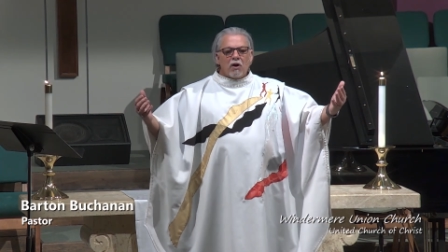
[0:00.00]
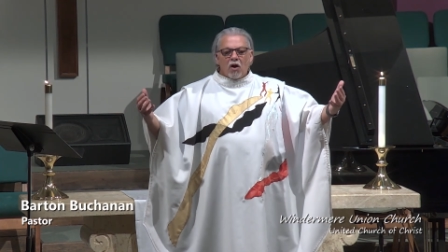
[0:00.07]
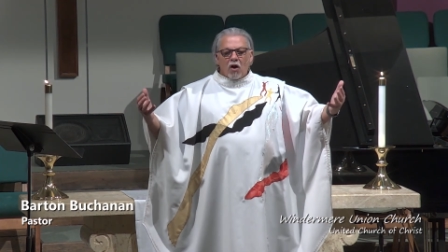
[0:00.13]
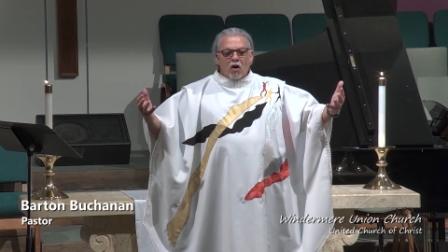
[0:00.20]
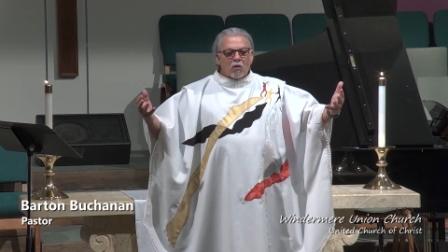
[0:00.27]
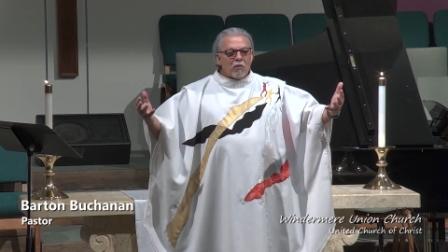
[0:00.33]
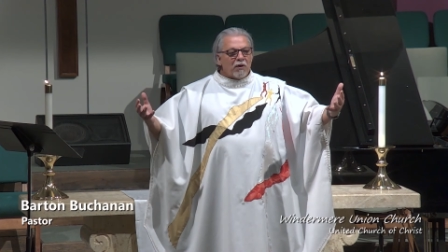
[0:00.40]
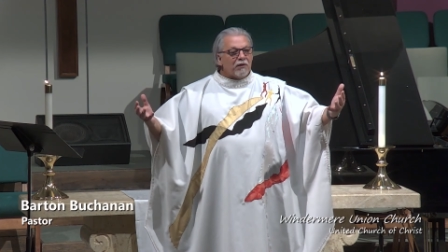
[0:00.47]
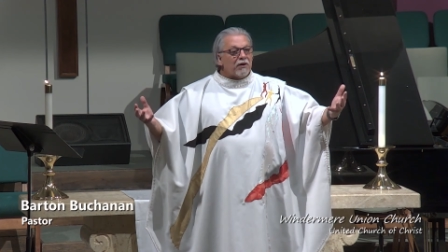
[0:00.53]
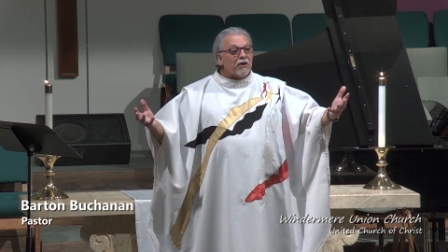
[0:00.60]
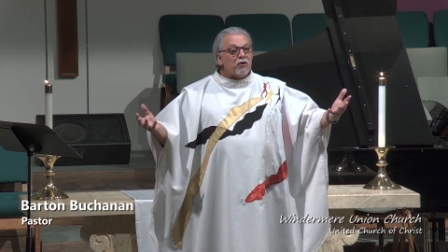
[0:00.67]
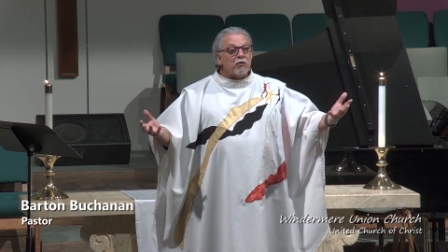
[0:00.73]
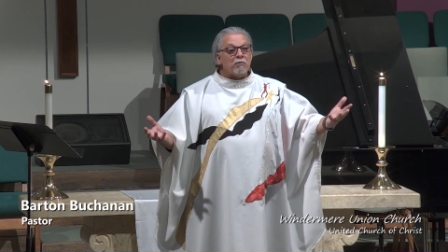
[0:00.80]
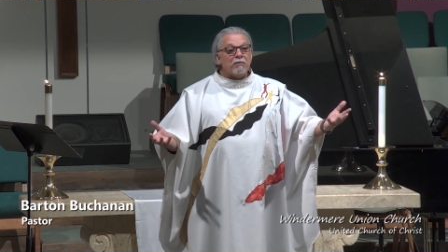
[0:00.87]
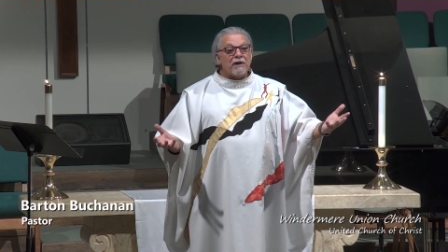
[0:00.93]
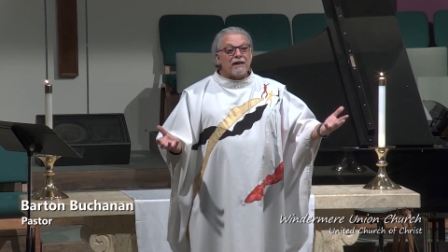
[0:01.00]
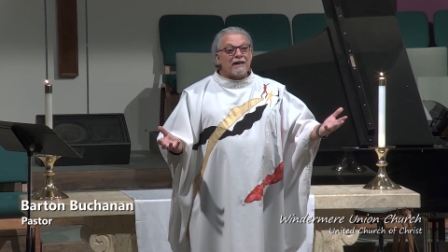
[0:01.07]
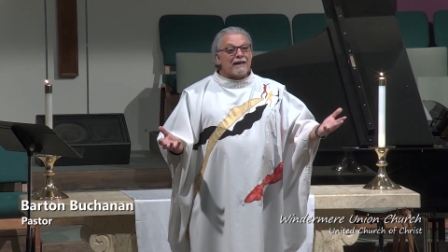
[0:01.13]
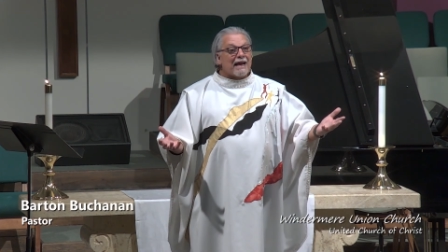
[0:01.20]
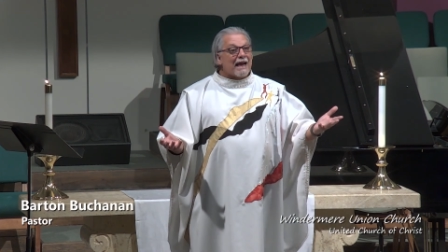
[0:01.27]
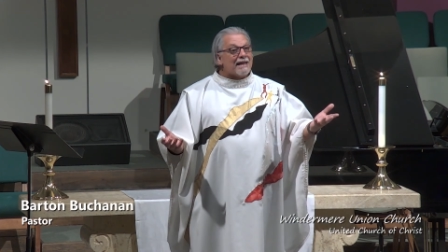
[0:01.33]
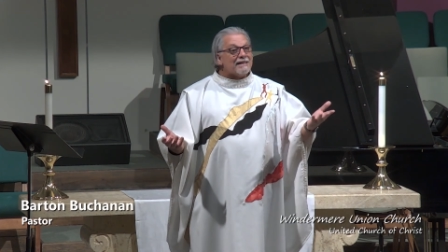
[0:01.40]
or whether you're being
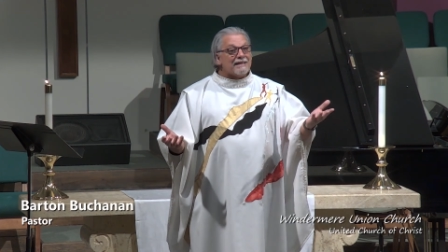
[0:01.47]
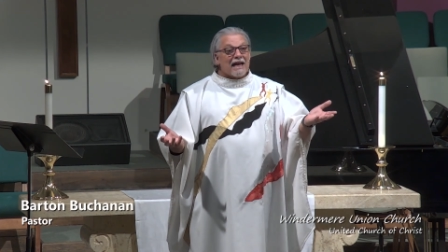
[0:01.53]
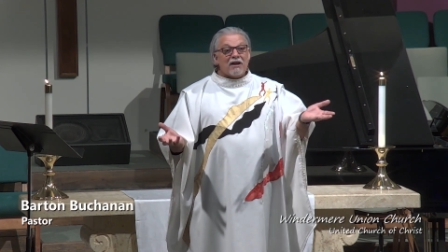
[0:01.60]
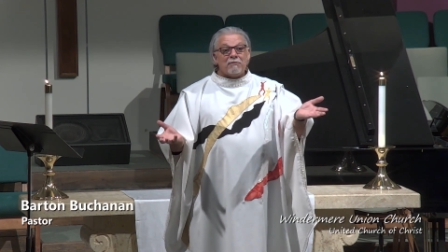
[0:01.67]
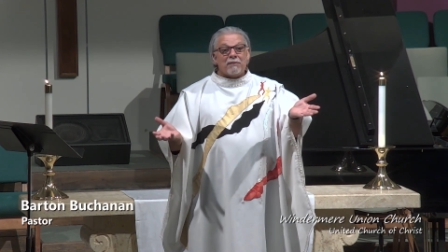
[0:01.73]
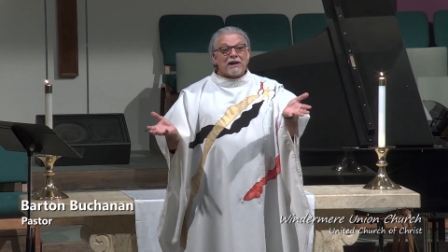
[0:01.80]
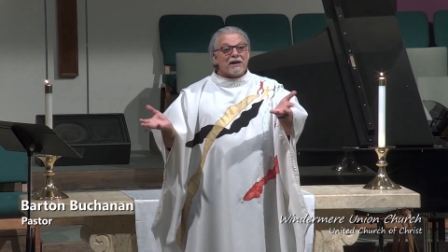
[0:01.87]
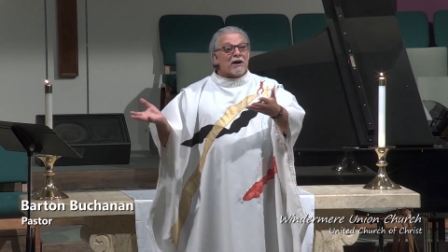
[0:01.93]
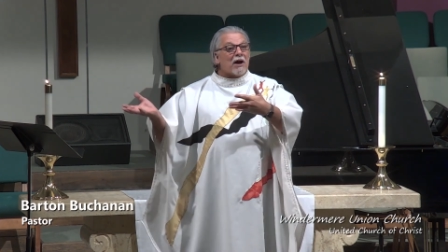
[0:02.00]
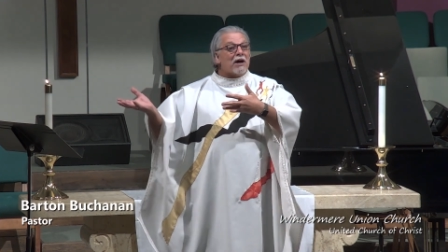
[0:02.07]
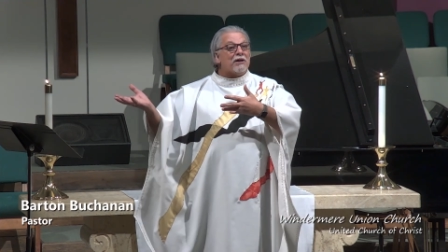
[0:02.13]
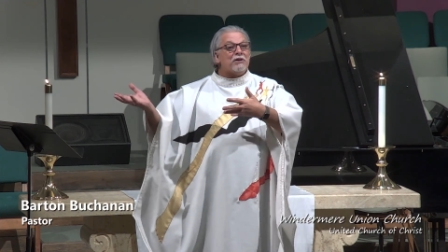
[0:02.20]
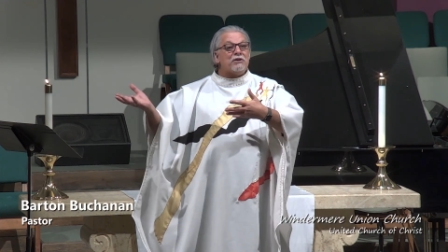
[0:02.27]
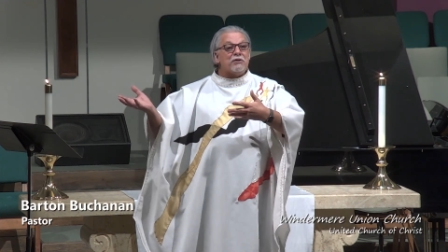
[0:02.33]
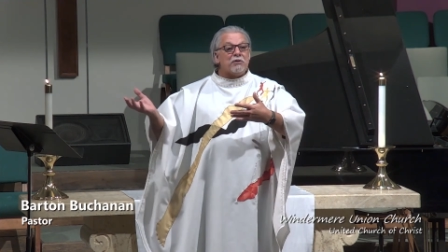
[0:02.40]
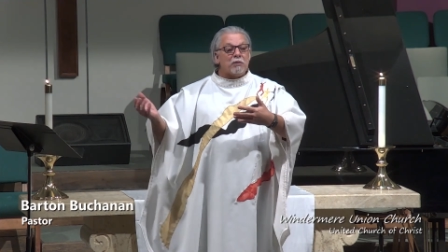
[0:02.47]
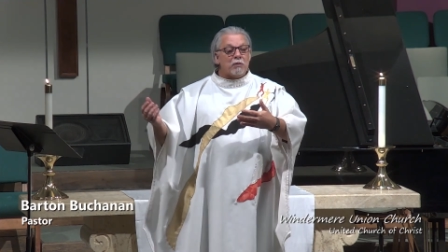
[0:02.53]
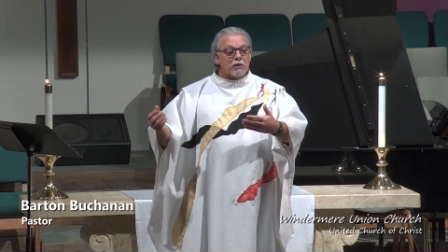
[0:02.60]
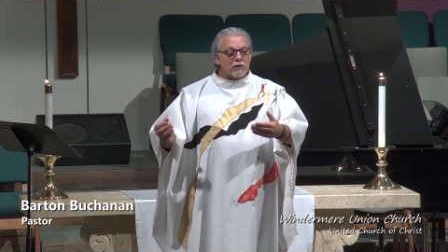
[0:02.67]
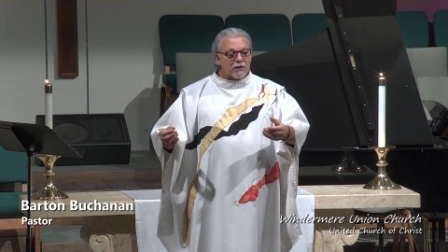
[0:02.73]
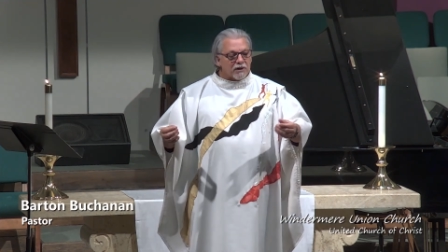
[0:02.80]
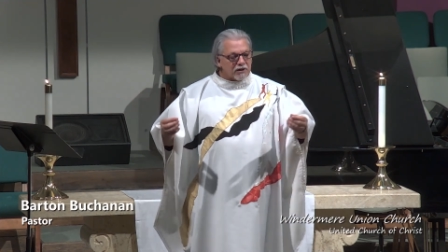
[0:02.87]
cast out by God into the
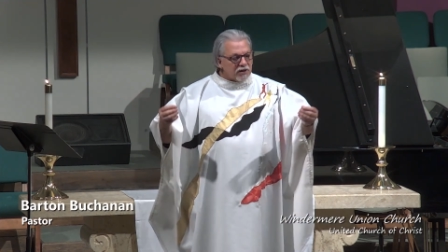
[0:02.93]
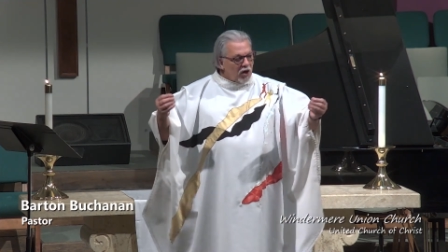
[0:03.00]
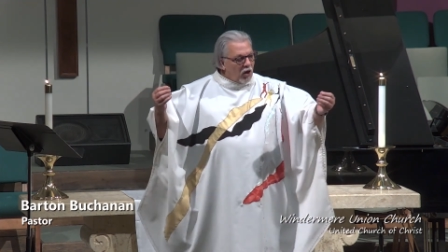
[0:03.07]
wilderness,